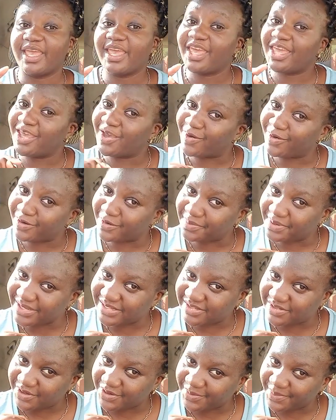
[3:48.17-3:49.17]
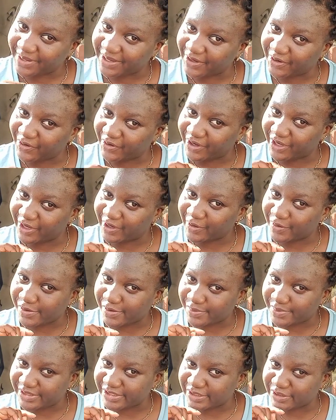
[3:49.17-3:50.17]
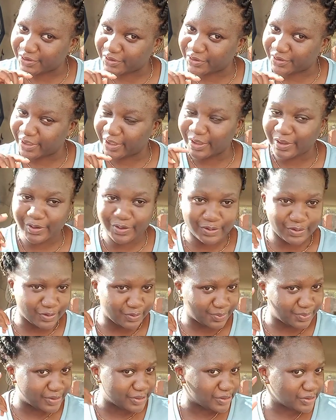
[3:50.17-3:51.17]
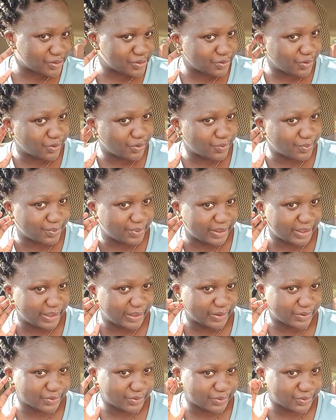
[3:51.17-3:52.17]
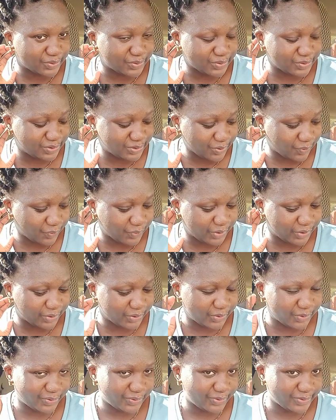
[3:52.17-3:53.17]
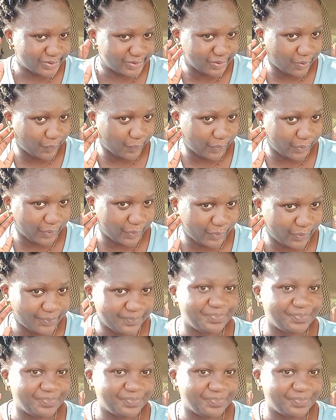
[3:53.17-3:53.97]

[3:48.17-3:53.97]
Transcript: econopressor peer econopressor econopressor peer, server server